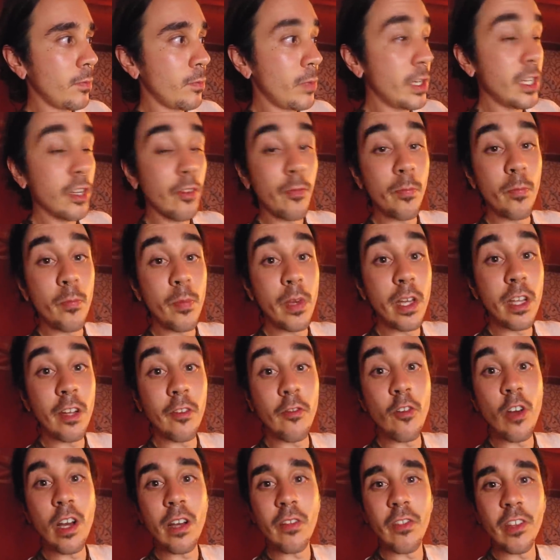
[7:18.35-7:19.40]
being
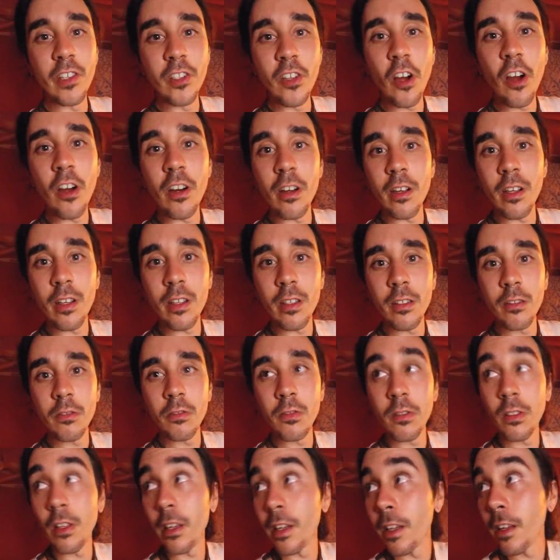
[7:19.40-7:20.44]
afraid of the dark.
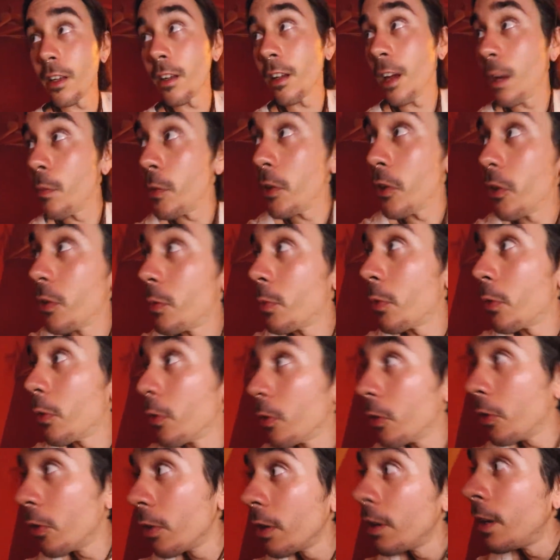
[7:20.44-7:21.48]
Like, I'm here in
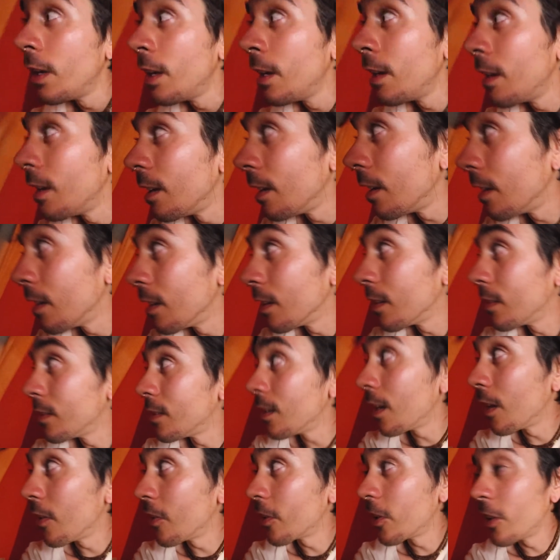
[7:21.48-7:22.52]
Peru, and
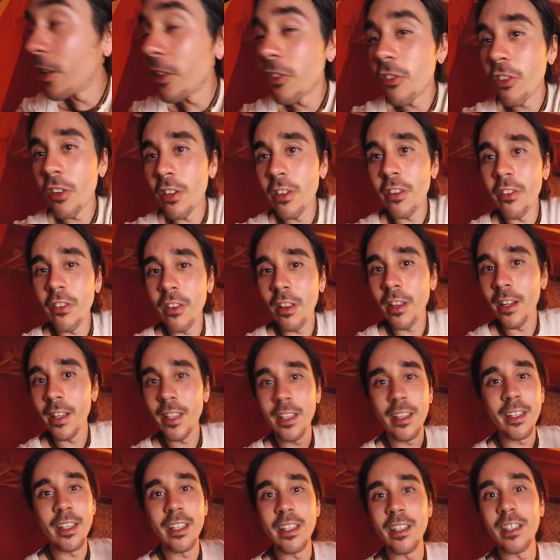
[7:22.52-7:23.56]
the kitchen is,
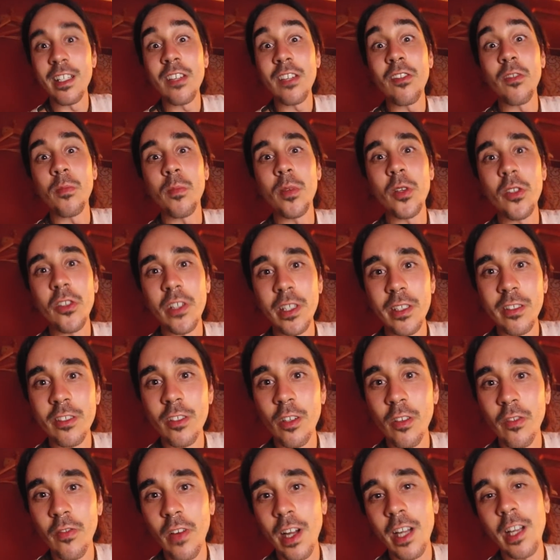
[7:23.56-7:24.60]
like, in a different building.
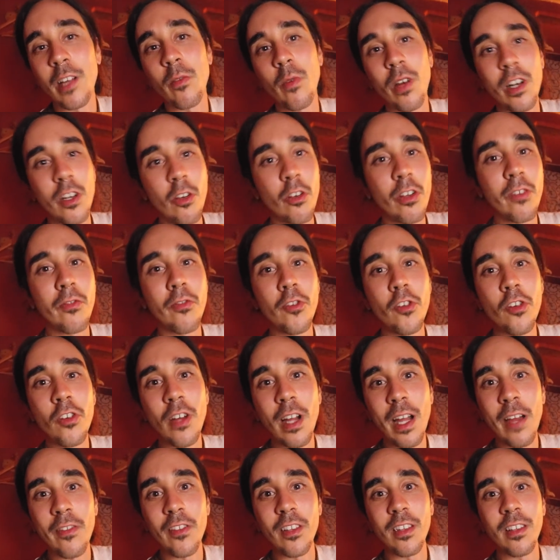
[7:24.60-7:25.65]
So if I want to go get food, I
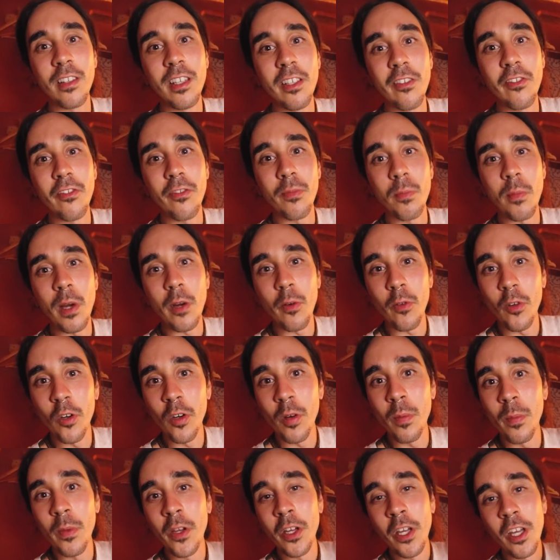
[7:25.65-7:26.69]
have to leave my
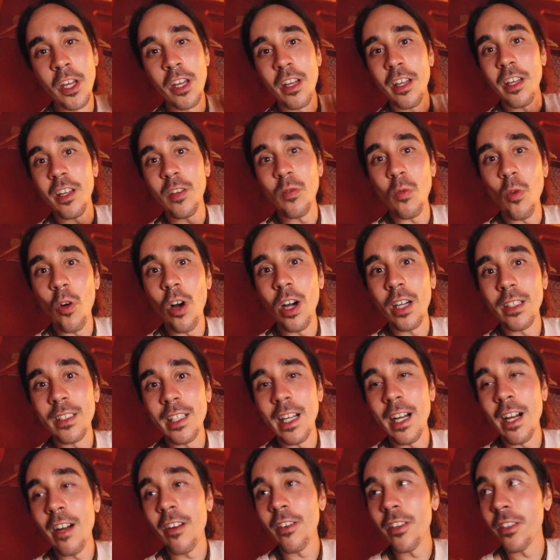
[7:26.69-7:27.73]
room and walk
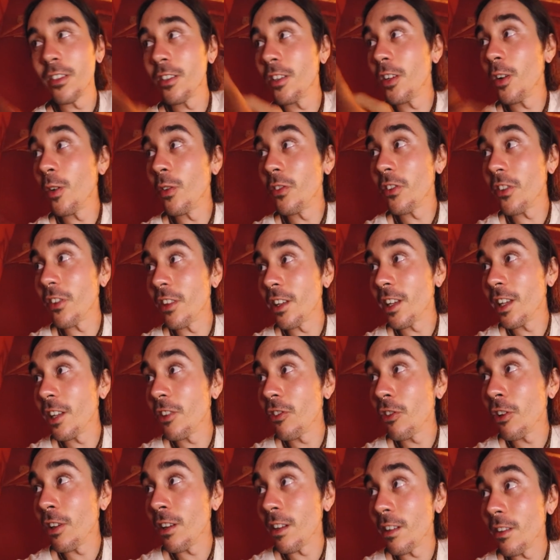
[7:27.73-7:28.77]
down and go into the
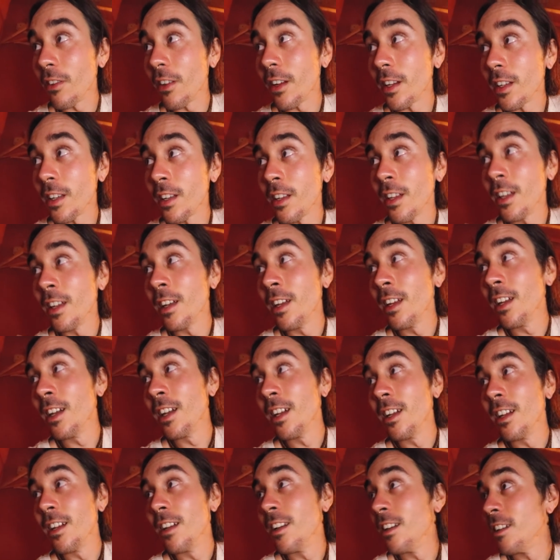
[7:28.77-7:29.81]
kitchen. And, like,
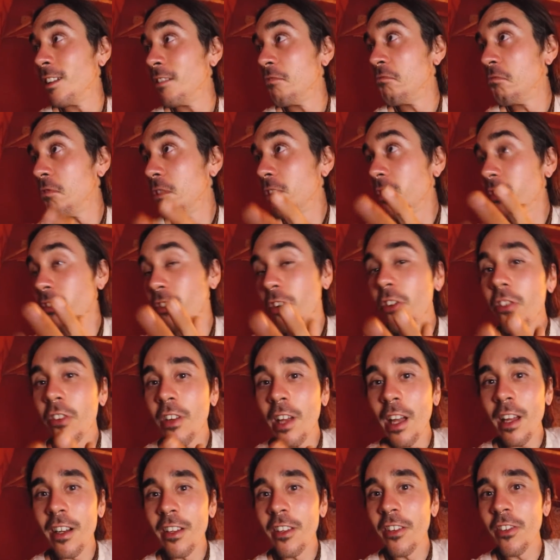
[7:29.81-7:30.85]
it's just
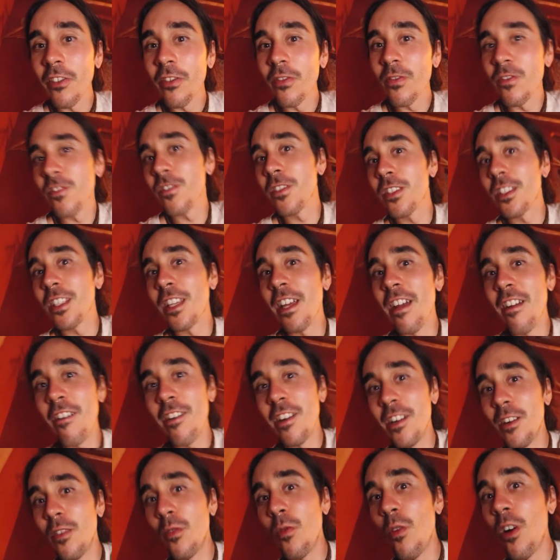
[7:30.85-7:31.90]
kind of
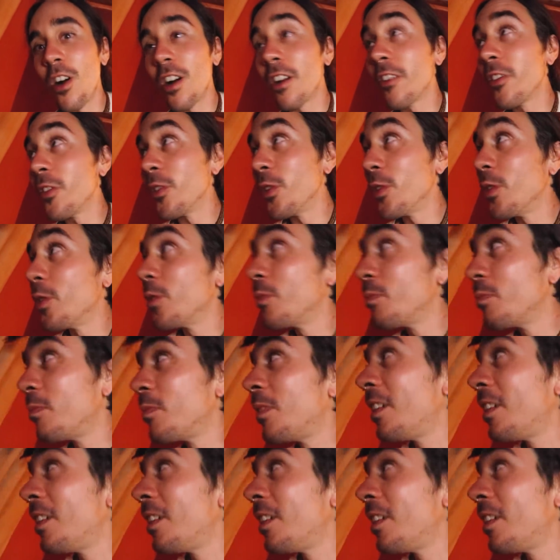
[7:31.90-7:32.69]
scary to walk through